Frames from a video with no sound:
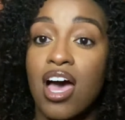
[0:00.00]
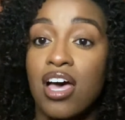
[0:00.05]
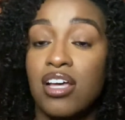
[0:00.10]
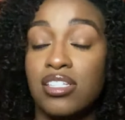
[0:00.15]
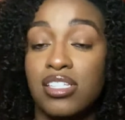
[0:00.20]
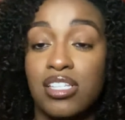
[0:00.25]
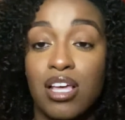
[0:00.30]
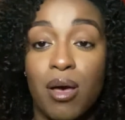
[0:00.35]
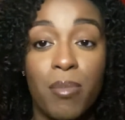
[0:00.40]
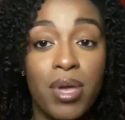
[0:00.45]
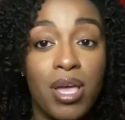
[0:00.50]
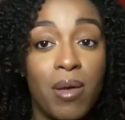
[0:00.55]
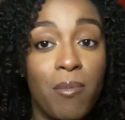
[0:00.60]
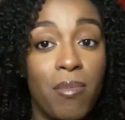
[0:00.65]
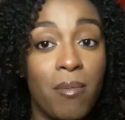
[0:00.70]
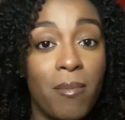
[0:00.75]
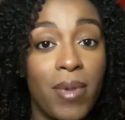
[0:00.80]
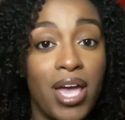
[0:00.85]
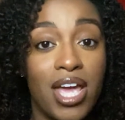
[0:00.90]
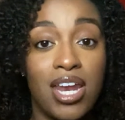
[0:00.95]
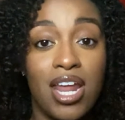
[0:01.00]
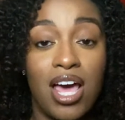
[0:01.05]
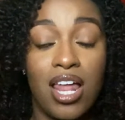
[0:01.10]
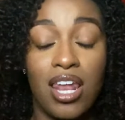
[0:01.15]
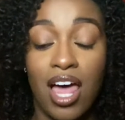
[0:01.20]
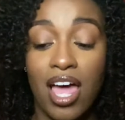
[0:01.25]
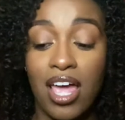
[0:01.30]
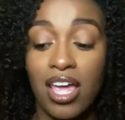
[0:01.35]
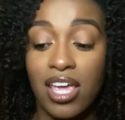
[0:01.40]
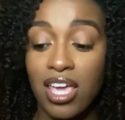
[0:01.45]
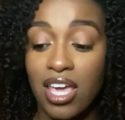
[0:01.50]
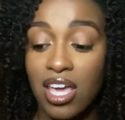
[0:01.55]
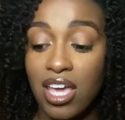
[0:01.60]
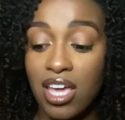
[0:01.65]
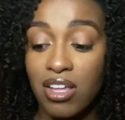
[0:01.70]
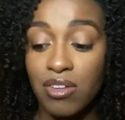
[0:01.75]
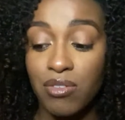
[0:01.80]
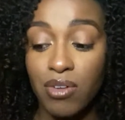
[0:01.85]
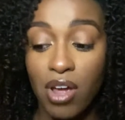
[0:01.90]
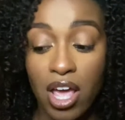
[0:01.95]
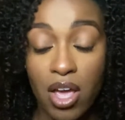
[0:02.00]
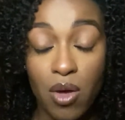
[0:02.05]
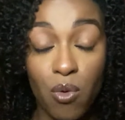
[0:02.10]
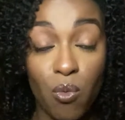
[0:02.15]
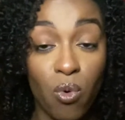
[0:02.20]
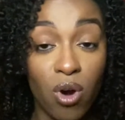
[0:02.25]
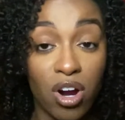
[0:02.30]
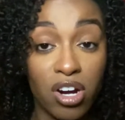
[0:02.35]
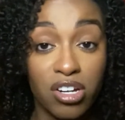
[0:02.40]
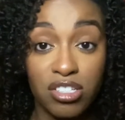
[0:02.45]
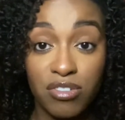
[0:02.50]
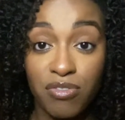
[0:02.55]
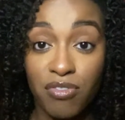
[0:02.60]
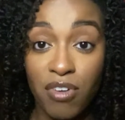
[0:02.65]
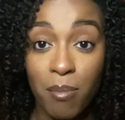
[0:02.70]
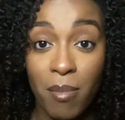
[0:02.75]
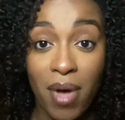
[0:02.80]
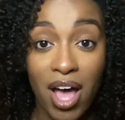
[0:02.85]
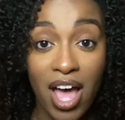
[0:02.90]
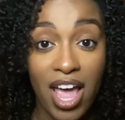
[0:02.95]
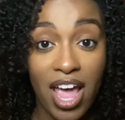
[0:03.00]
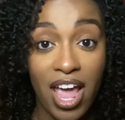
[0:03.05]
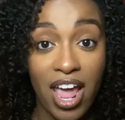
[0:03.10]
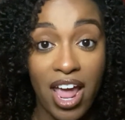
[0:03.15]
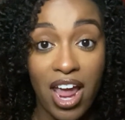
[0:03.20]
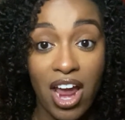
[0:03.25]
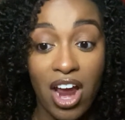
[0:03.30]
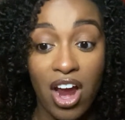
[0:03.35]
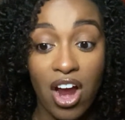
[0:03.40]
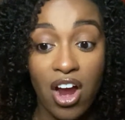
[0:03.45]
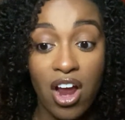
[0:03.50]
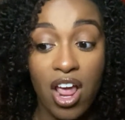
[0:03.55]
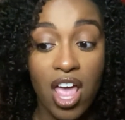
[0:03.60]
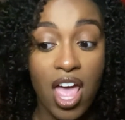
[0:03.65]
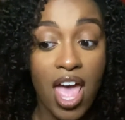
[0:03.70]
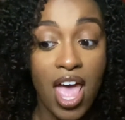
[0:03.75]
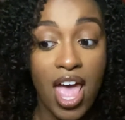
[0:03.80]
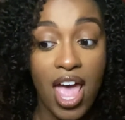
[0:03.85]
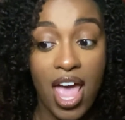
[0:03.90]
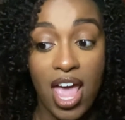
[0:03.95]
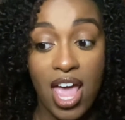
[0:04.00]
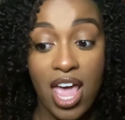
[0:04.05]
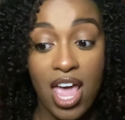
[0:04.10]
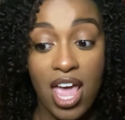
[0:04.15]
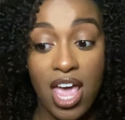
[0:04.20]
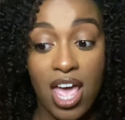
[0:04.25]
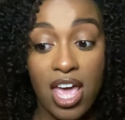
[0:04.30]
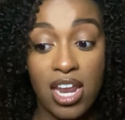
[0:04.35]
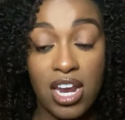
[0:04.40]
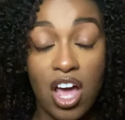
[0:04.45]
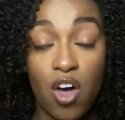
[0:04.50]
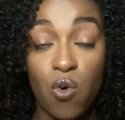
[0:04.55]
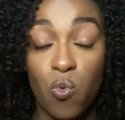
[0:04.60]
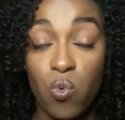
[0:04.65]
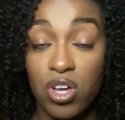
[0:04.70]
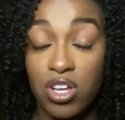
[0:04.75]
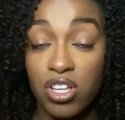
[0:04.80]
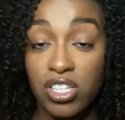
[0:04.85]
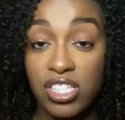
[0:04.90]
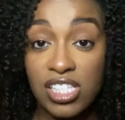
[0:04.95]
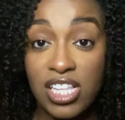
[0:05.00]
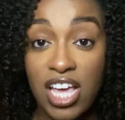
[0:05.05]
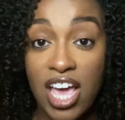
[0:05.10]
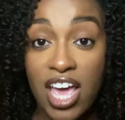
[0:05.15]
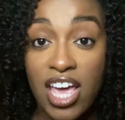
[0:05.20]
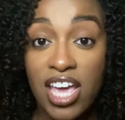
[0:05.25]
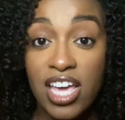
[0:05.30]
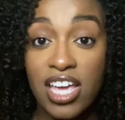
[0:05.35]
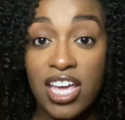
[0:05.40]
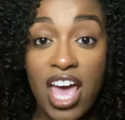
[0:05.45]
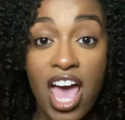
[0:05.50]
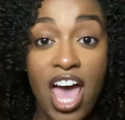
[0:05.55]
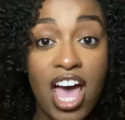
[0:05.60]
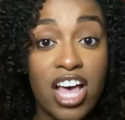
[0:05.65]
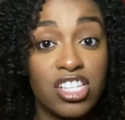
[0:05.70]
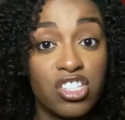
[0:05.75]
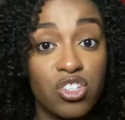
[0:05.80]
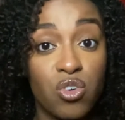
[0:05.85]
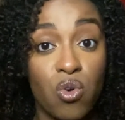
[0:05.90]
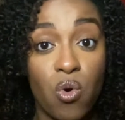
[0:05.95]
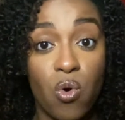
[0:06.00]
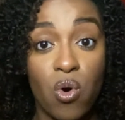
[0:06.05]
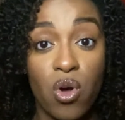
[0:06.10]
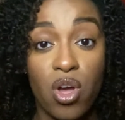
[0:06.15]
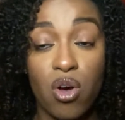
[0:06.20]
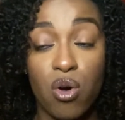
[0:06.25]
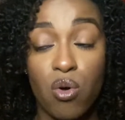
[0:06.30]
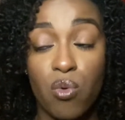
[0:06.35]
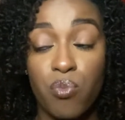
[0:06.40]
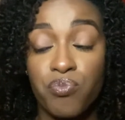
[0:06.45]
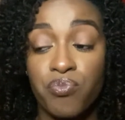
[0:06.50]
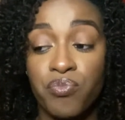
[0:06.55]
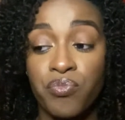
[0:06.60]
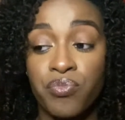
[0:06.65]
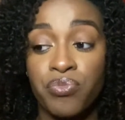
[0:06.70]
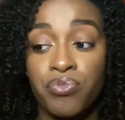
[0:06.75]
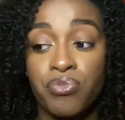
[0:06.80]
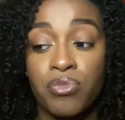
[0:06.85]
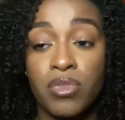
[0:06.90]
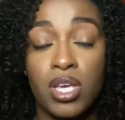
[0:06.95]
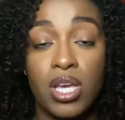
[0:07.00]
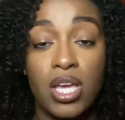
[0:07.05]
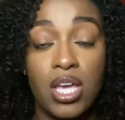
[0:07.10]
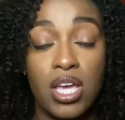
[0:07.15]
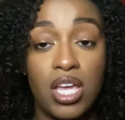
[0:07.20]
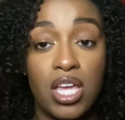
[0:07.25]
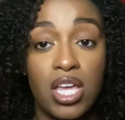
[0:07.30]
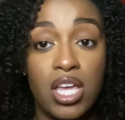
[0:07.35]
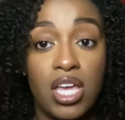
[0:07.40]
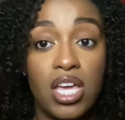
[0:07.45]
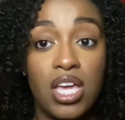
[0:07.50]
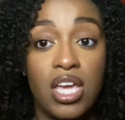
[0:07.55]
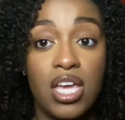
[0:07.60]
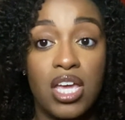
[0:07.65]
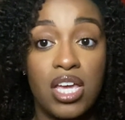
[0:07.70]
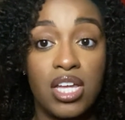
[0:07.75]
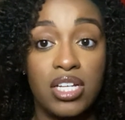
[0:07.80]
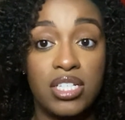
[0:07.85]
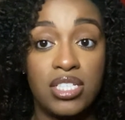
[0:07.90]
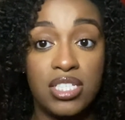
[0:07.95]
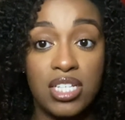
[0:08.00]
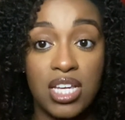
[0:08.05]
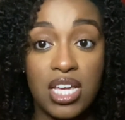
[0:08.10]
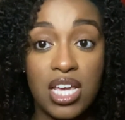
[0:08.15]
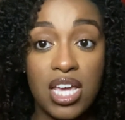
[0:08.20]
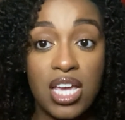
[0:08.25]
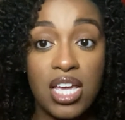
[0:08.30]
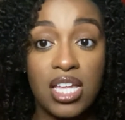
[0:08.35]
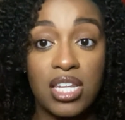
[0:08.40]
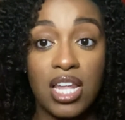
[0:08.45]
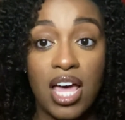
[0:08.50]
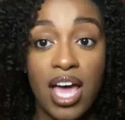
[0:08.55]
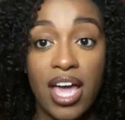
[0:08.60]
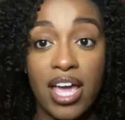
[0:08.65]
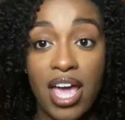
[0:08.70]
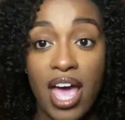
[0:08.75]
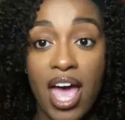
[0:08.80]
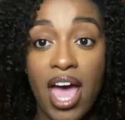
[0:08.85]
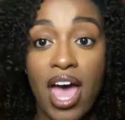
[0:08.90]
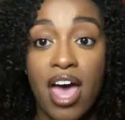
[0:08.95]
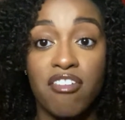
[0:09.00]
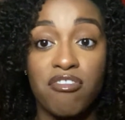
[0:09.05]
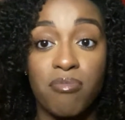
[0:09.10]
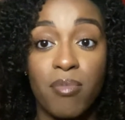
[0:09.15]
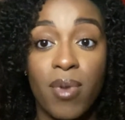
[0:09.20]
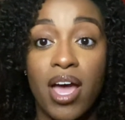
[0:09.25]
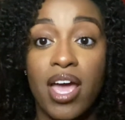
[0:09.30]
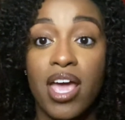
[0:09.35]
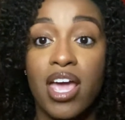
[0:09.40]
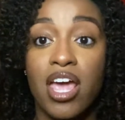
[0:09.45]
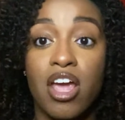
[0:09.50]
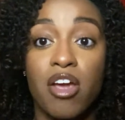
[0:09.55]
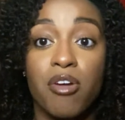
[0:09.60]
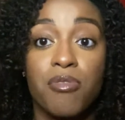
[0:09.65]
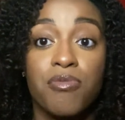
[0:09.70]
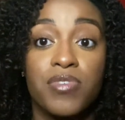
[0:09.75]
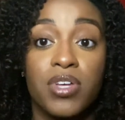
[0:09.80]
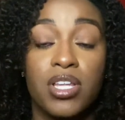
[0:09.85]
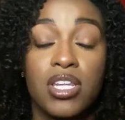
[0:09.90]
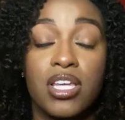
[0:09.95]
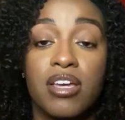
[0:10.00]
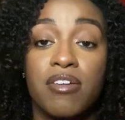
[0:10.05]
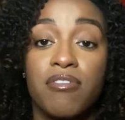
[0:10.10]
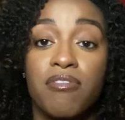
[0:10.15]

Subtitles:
Some people may not like it. It worked for my hair. And I will say castor oil, it did like have my hair feeling